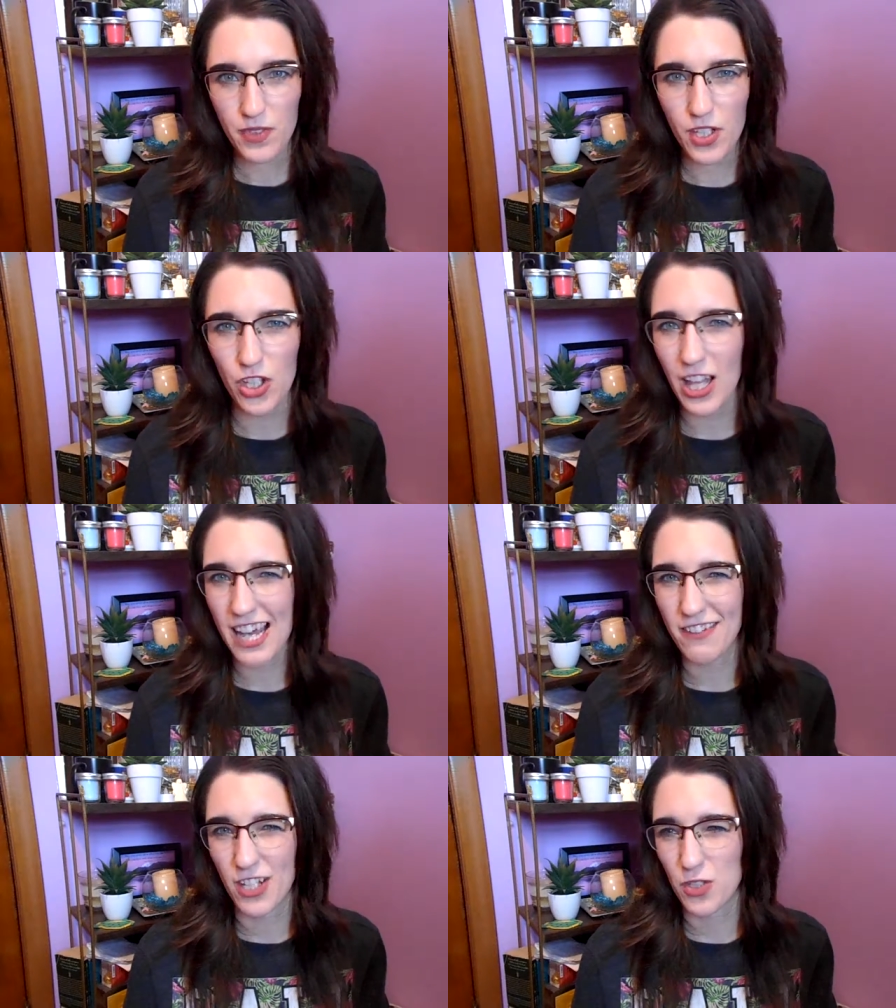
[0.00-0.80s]
you'll
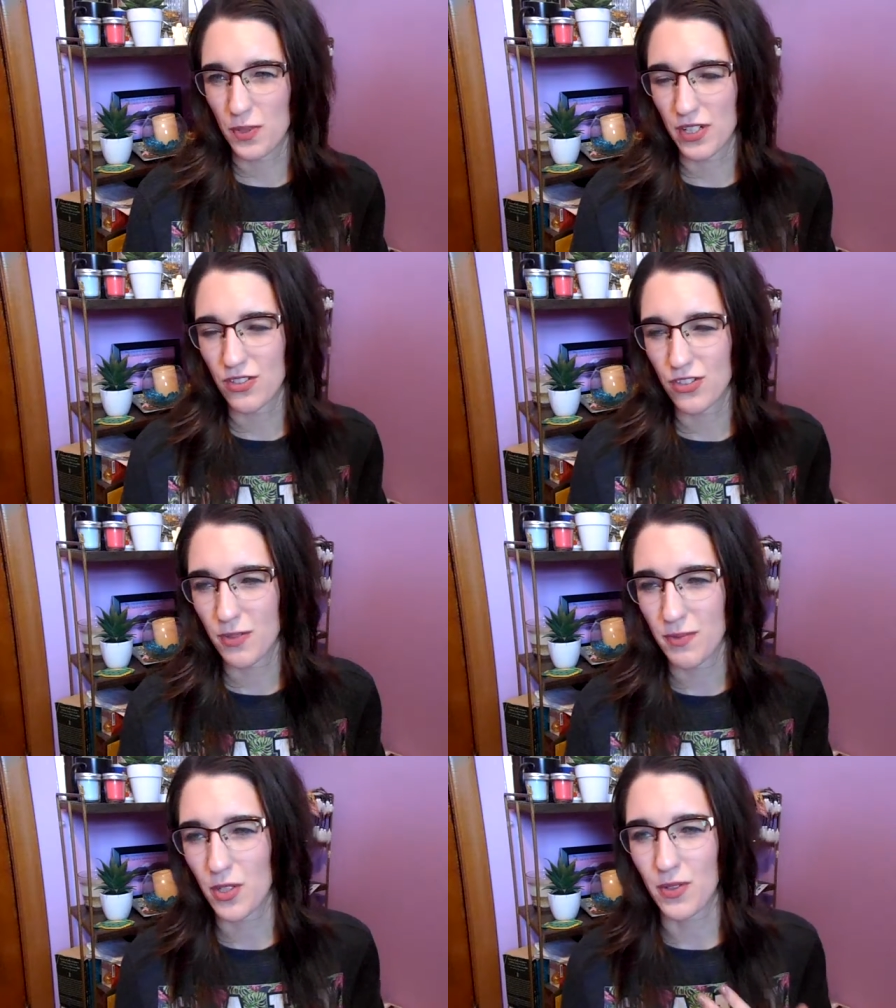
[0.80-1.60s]
have less wrinkles or
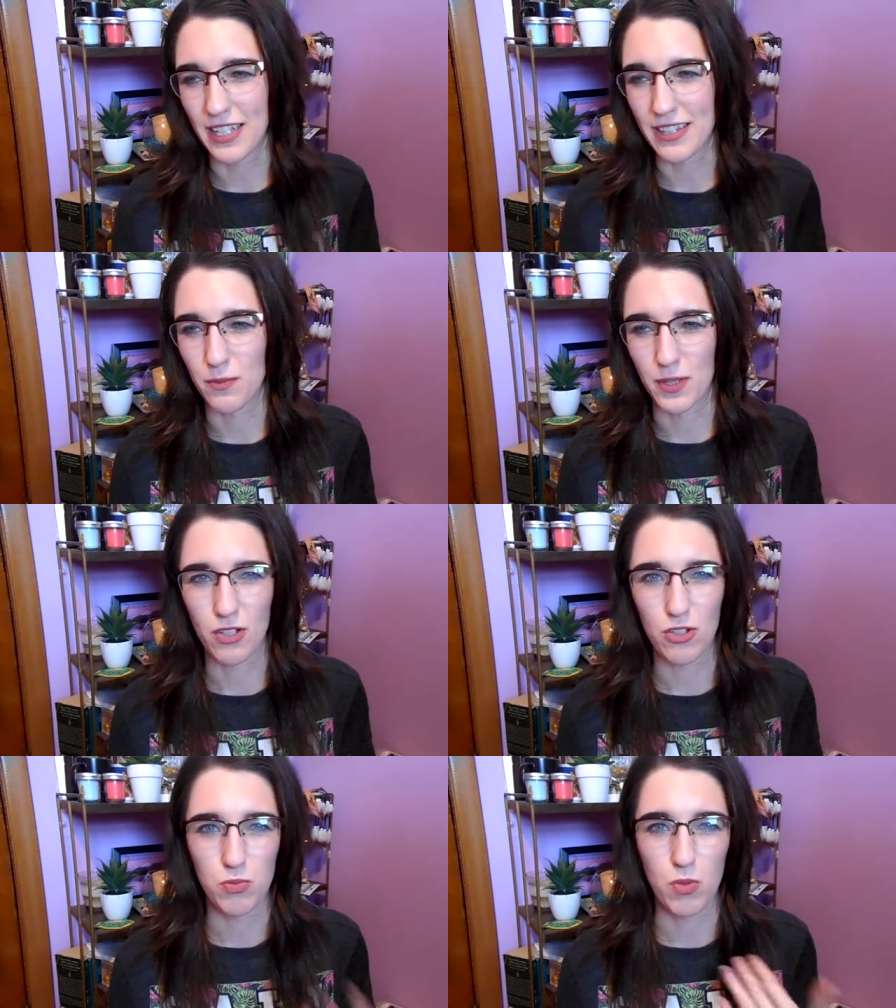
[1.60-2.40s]
something or like the
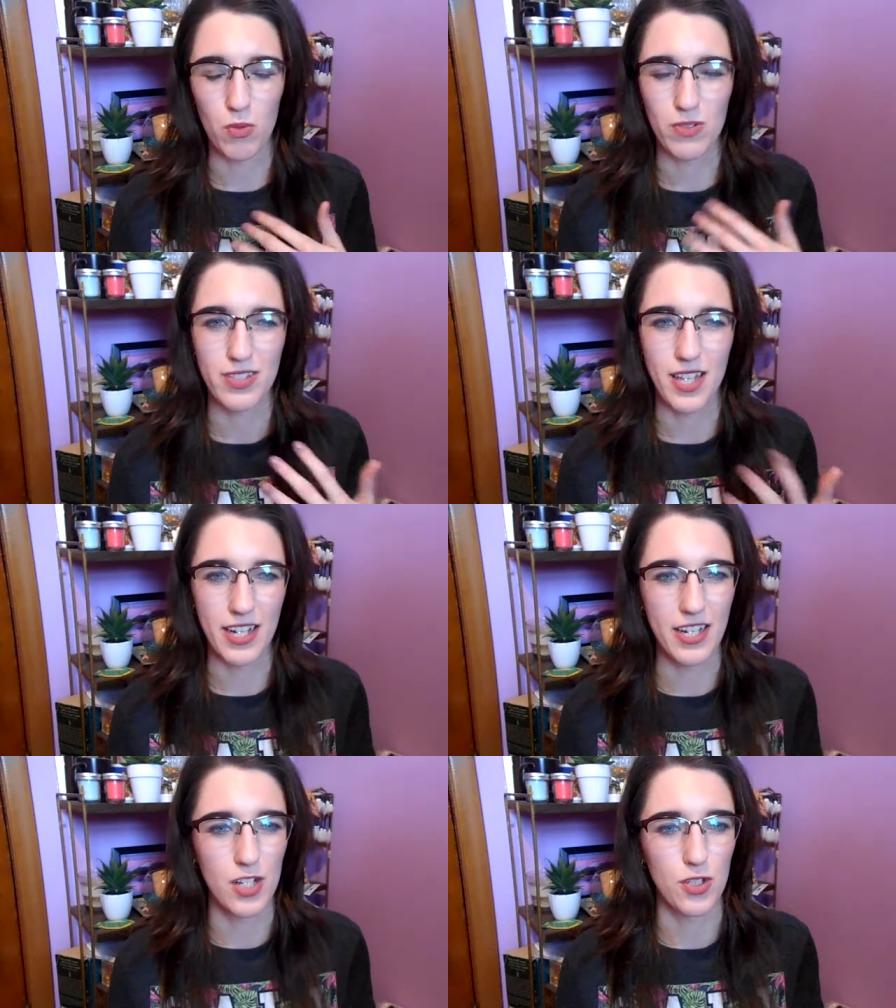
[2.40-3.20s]
wrinkles won't set
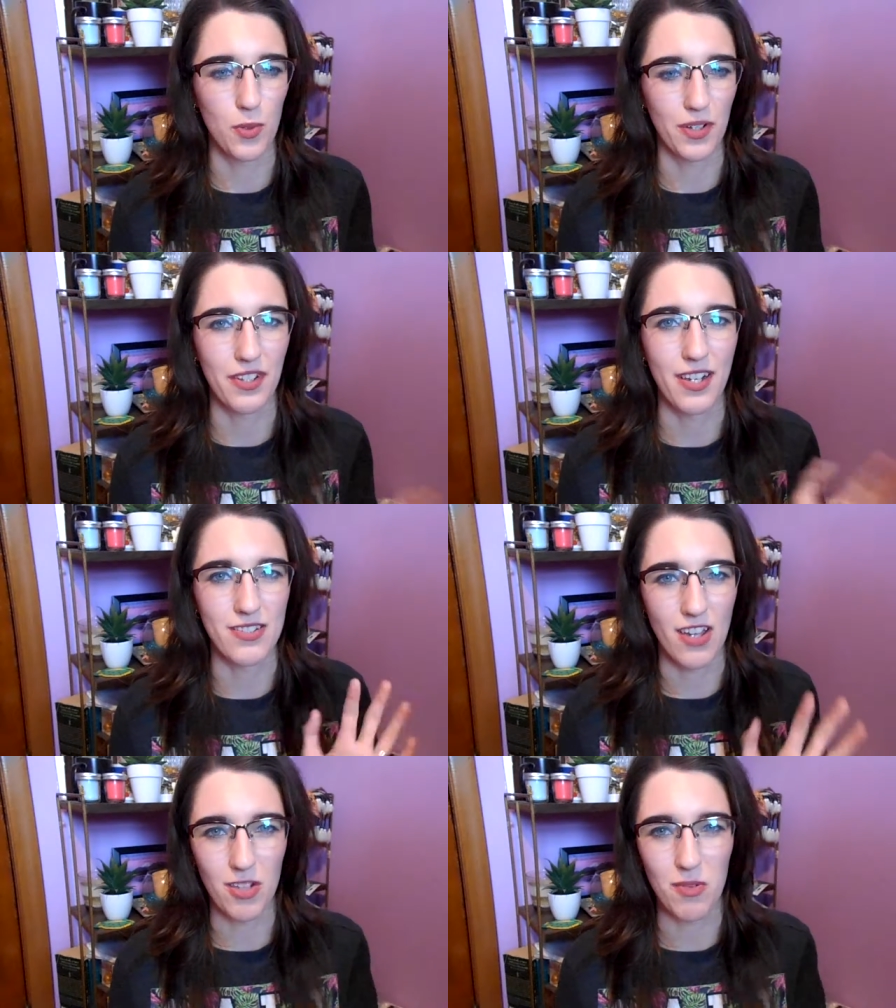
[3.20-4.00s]
in as quickly as
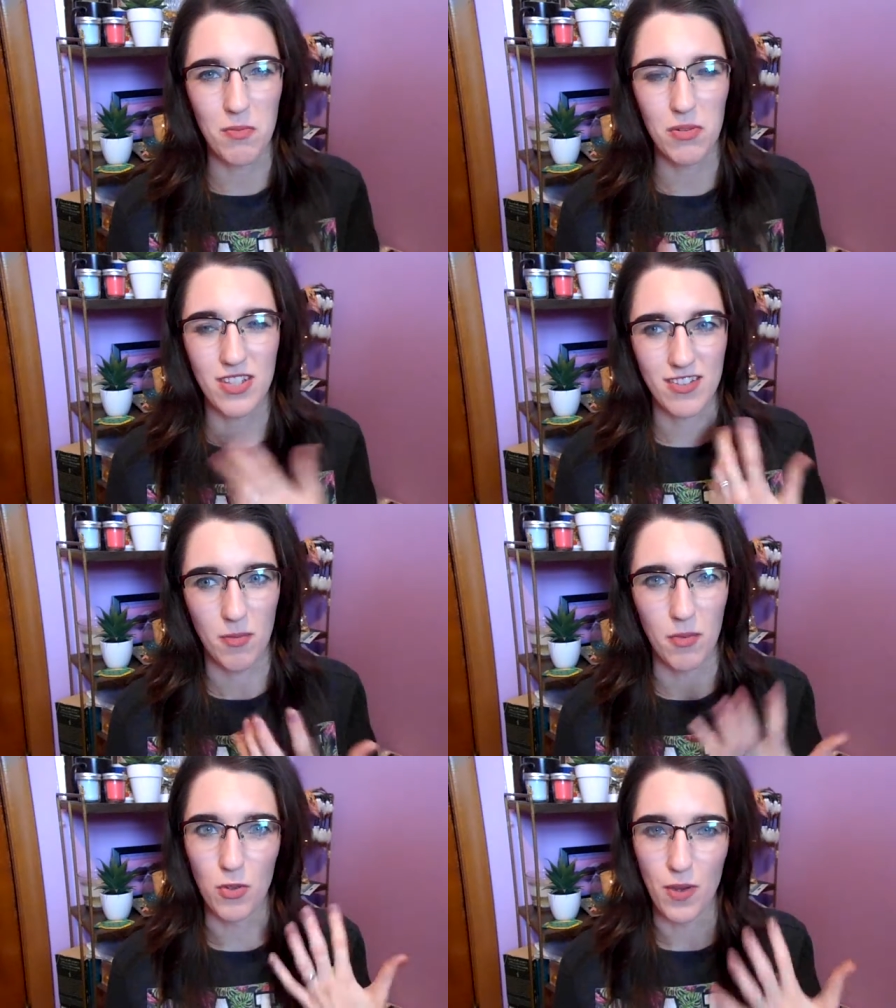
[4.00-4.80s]
other people's as
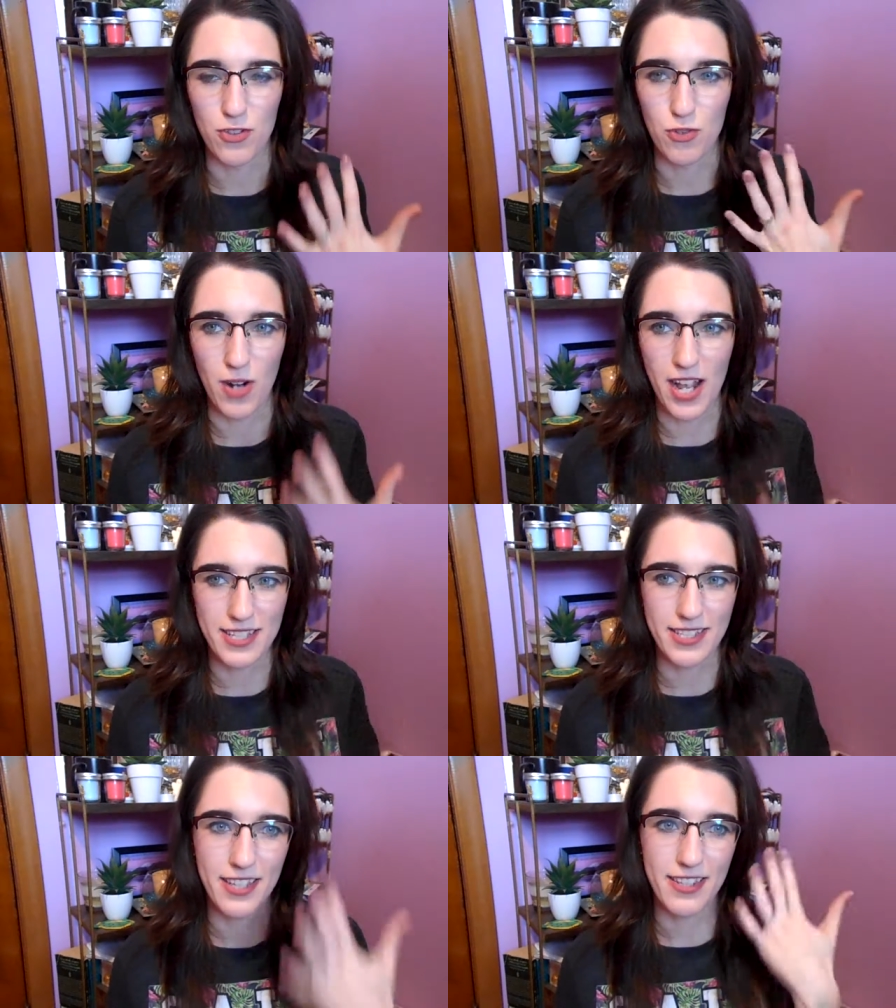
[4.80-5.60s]
someone who has dry
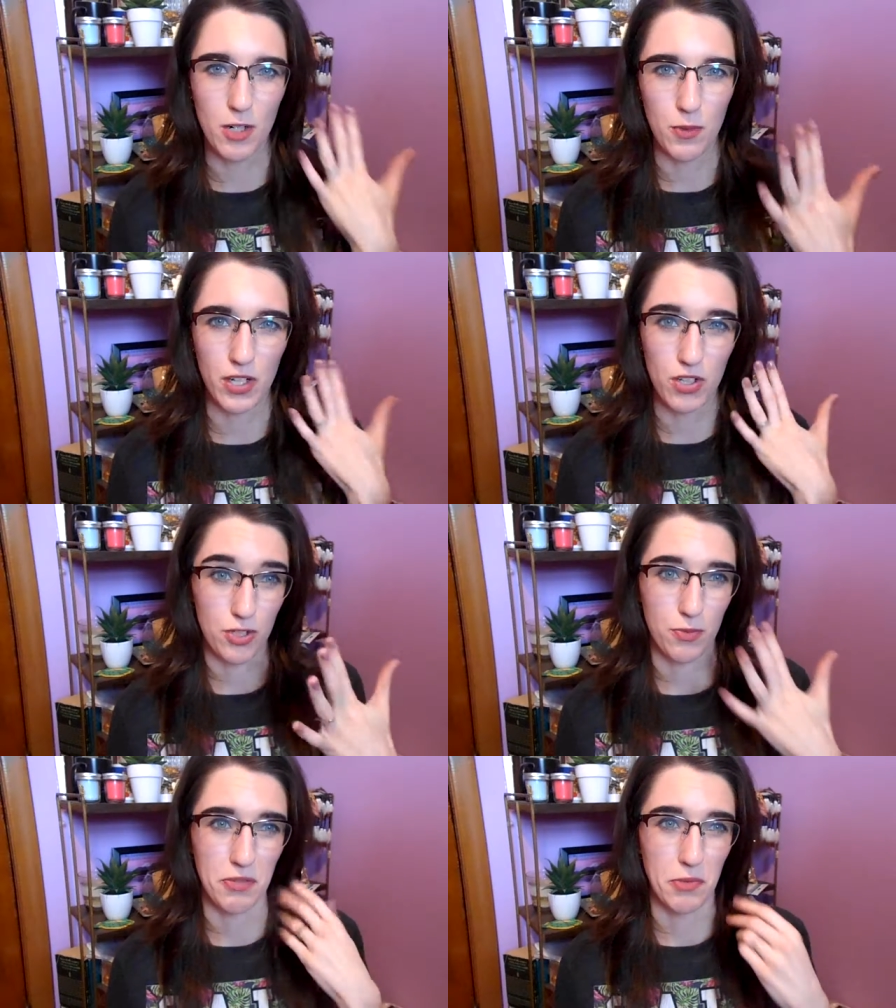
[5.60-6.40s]
skin their wrinkles are
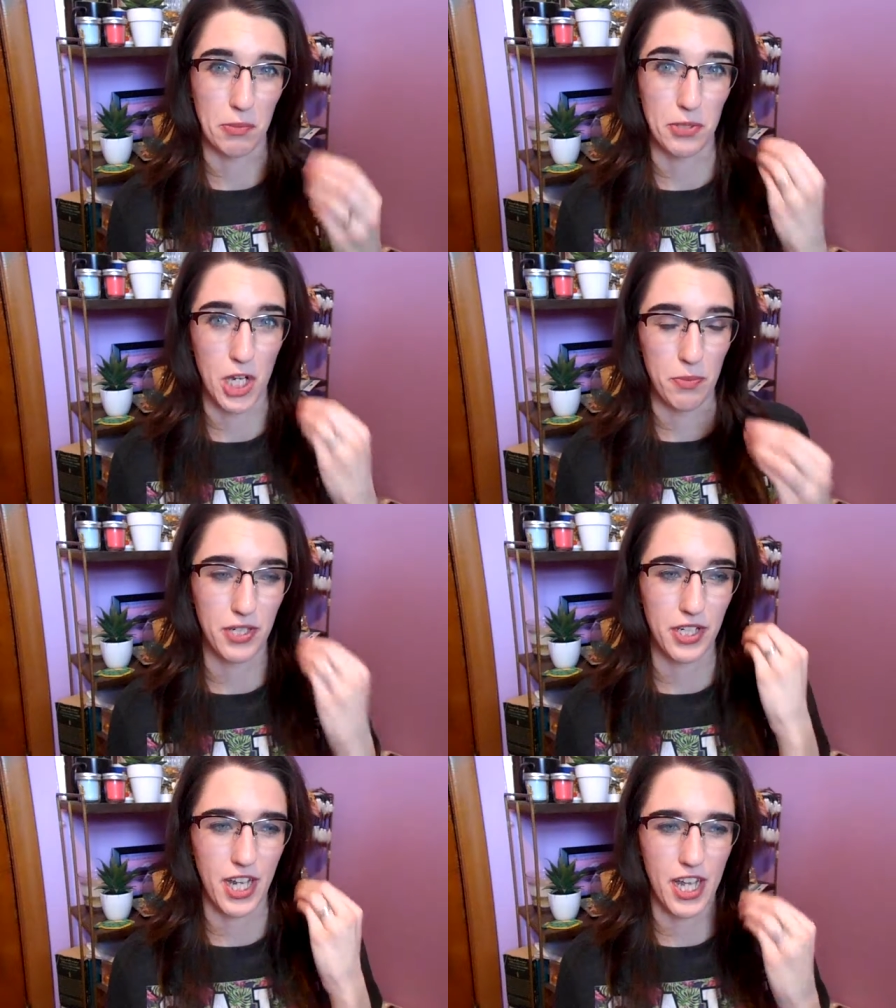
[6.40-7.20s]
really more
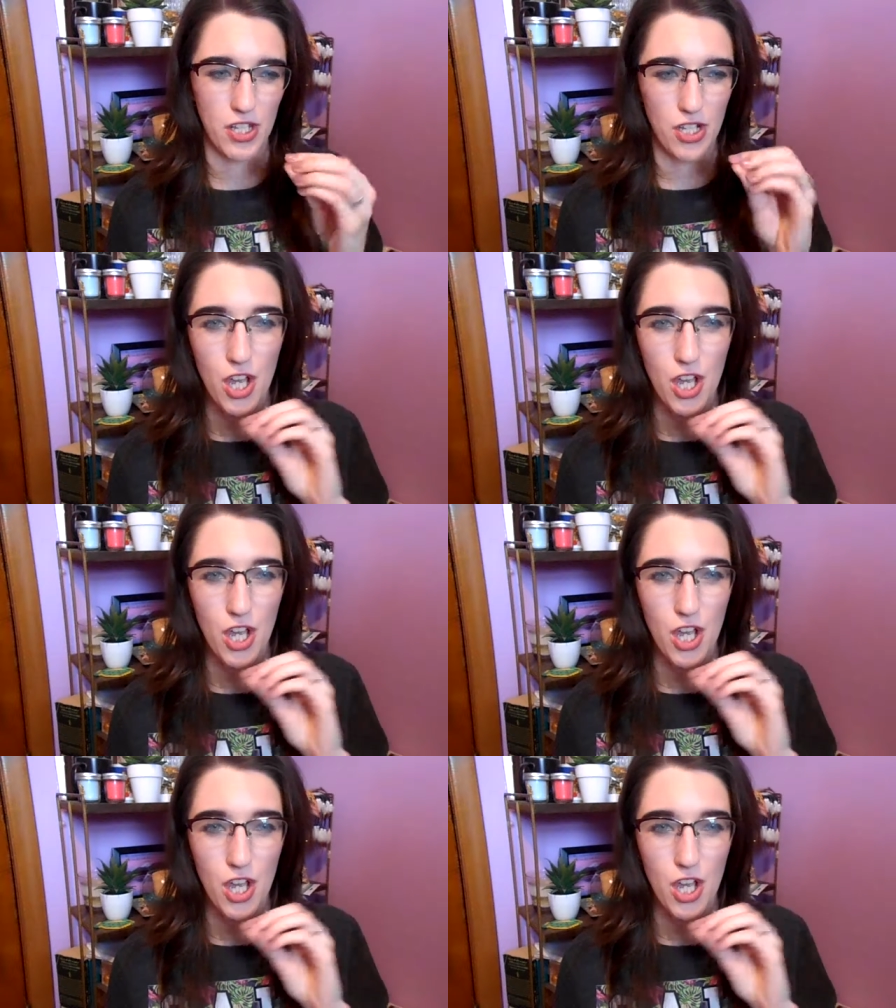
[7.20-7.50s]
predominant and